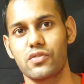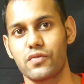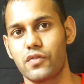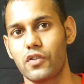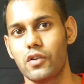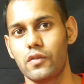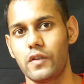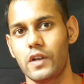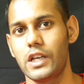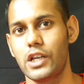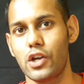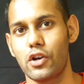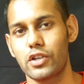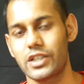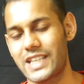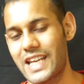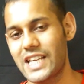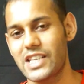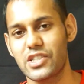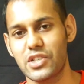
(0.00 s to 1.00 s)
to fulfill your
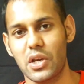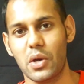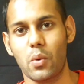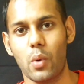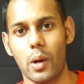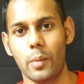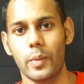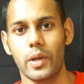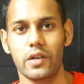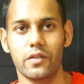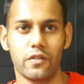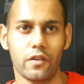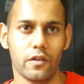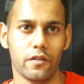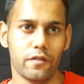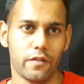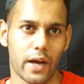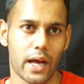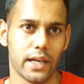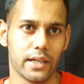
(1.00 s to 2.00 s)
day's requirement for
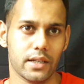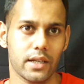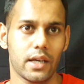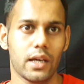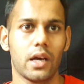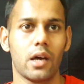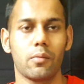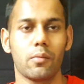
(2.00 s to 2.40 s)
fat.